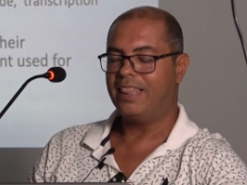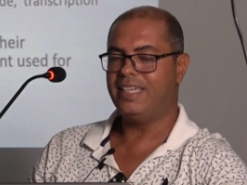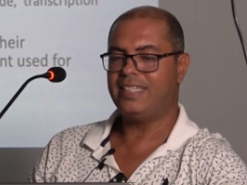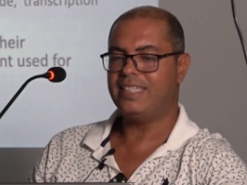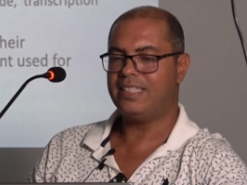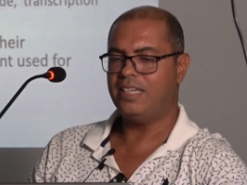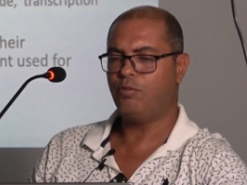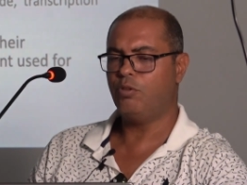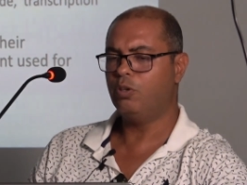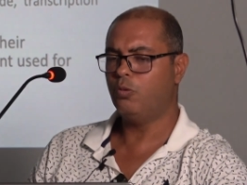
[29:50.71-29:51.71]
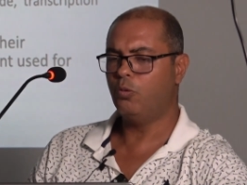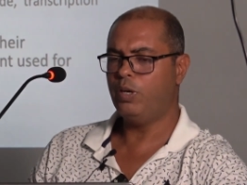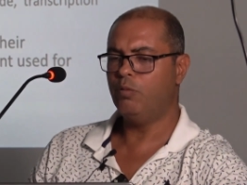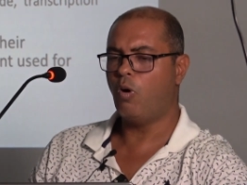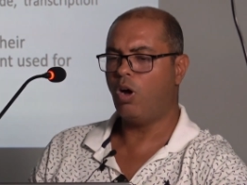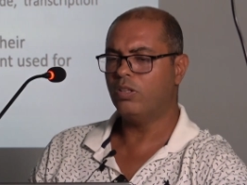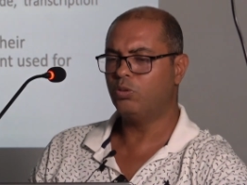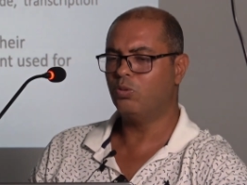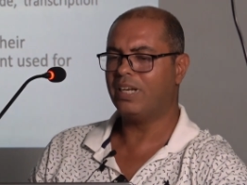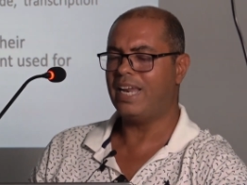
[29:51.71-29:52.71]
This is if we
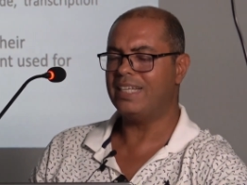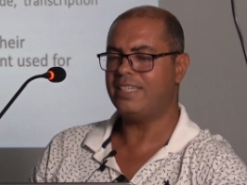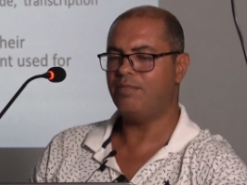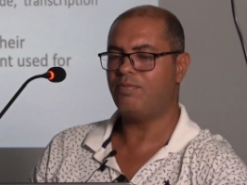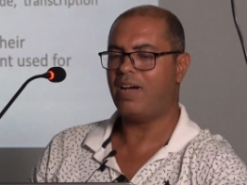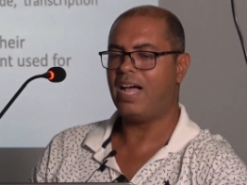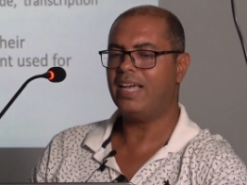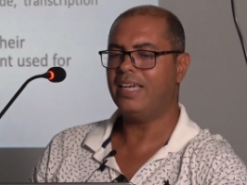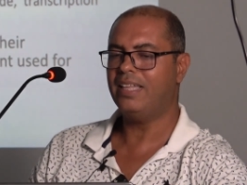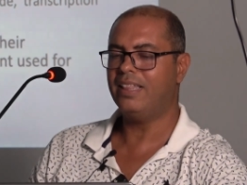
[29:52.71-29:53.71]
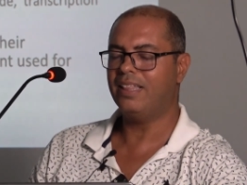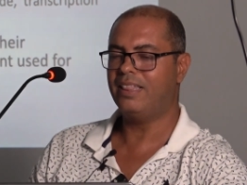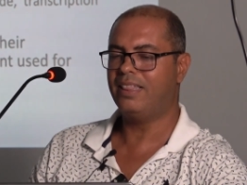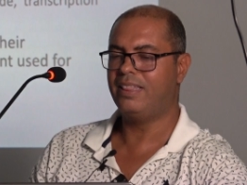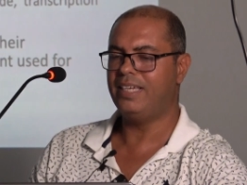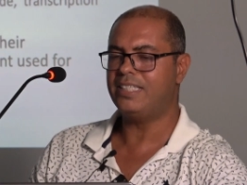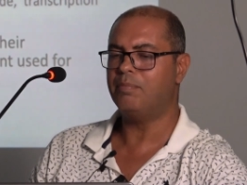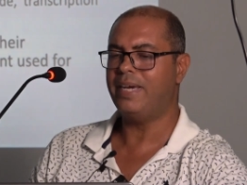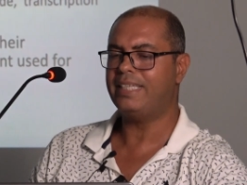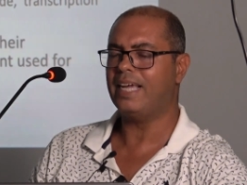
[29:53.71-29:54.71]
want to classify
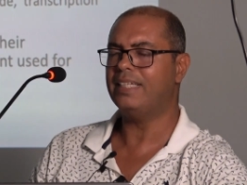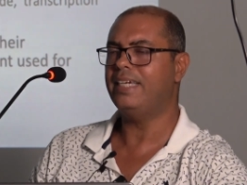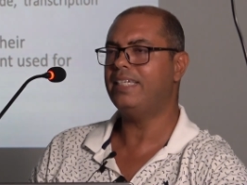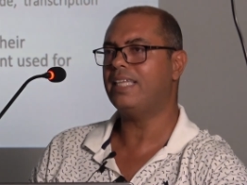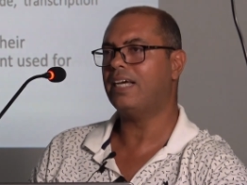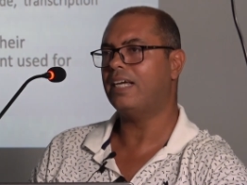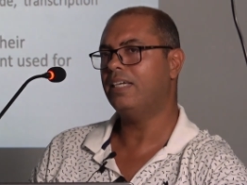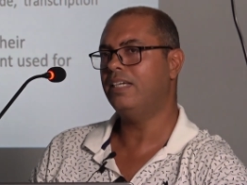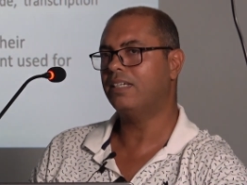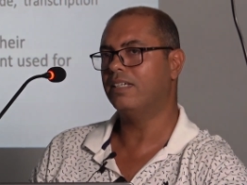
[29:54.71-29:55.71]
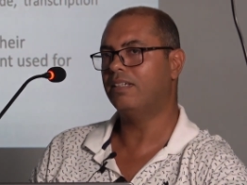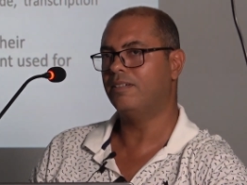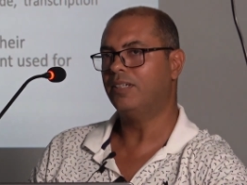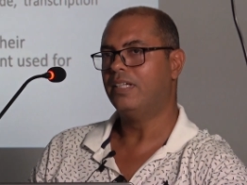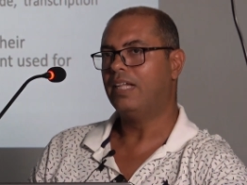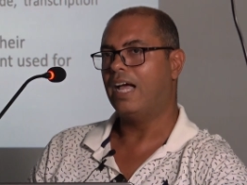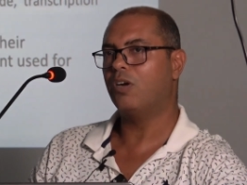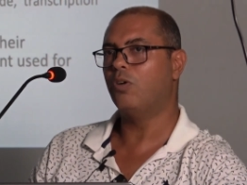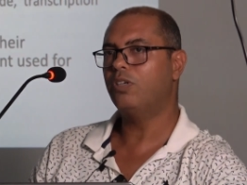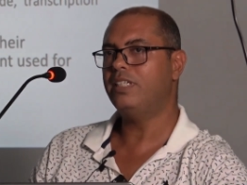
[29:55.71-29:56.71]
this metadata
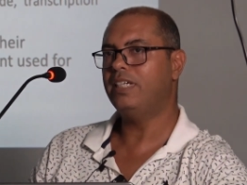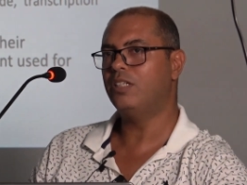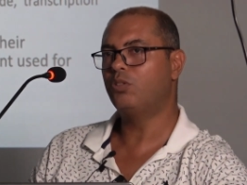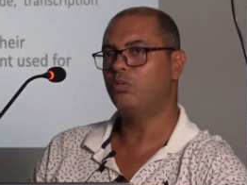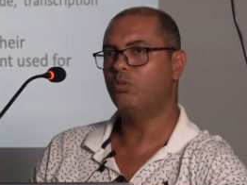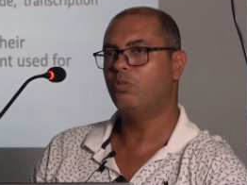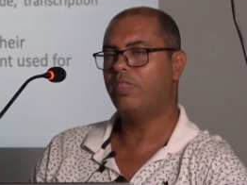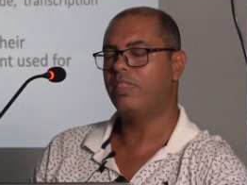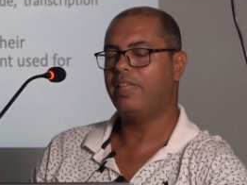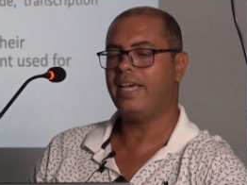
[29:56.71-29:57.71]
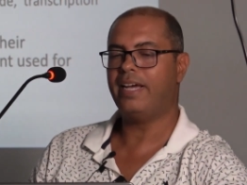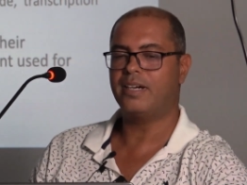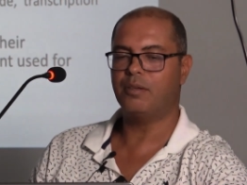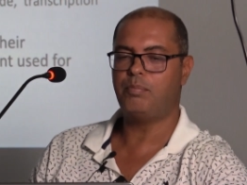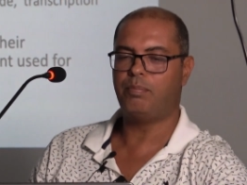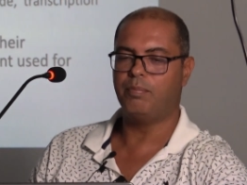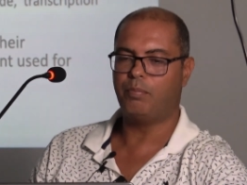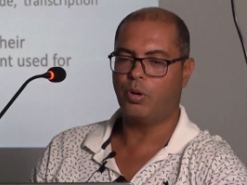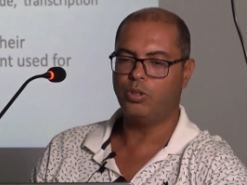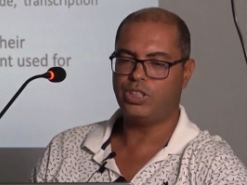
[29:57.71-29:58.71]
according to their
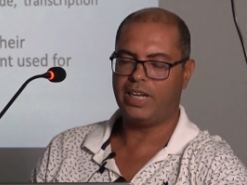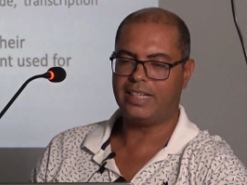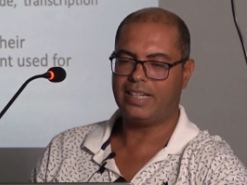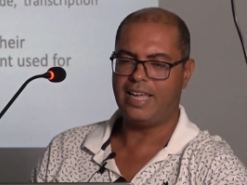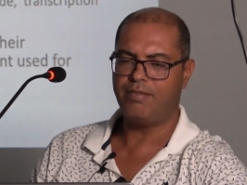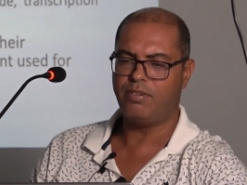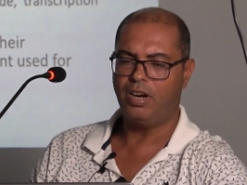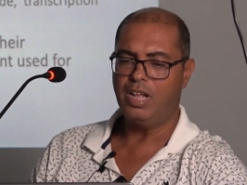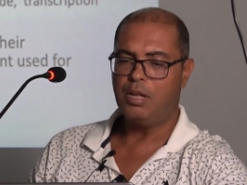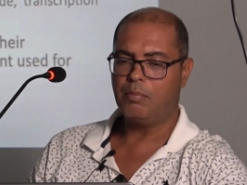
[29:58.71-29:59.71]
project level,